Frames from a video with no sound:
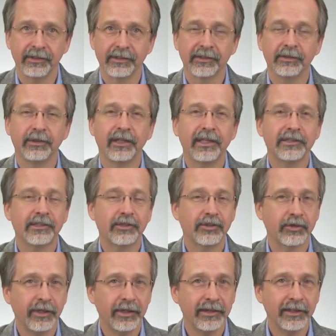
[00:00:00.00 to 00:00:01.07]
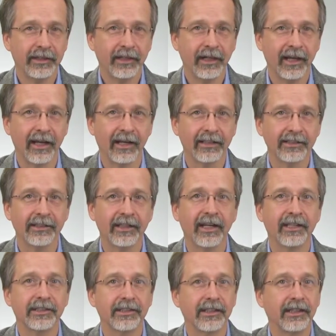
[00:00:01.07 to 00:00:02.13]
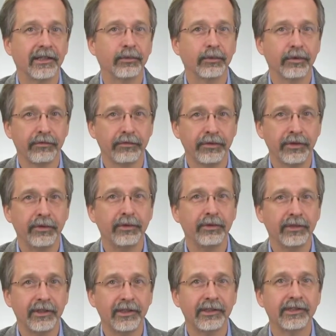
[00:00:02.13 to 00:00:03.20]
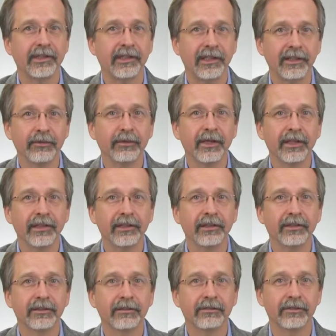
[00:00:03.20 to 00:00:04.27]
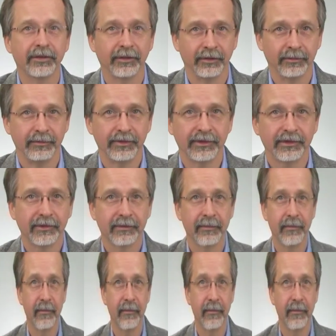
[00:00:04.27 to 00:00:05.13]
So let's join the class as they review these irregular verbs.